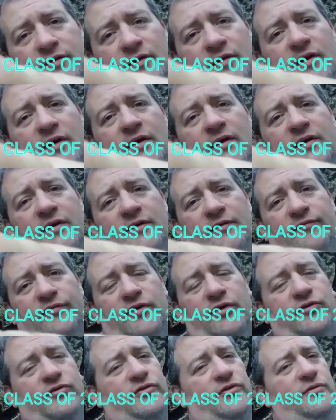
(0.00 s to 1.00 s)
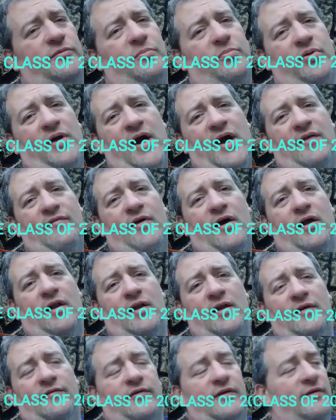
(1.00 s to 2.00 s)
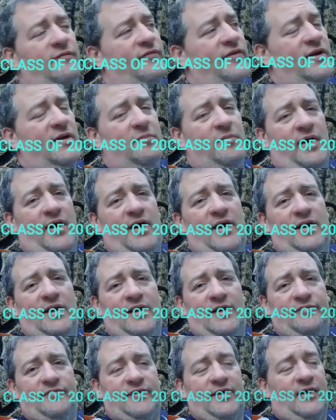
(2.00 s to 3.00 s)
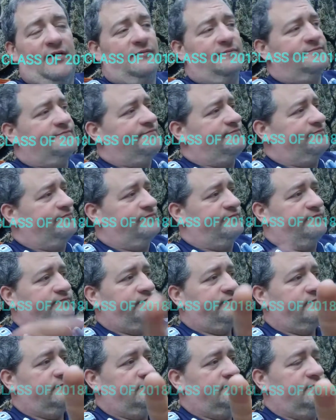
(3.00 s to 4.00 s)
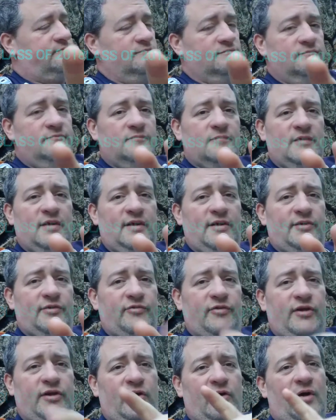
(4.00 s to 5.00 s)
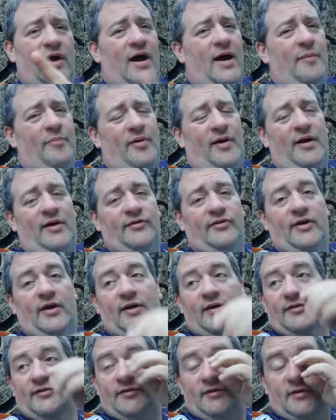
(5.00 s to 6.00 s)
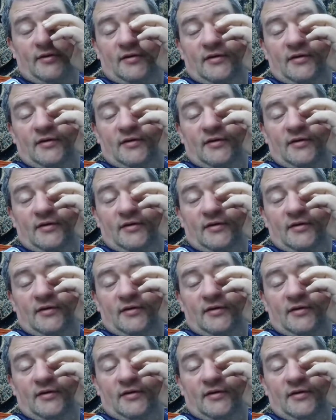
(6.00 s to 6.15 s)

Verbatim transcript: Good luck in the future. Proud of all of you. If anybody I left out in this video, I apologize.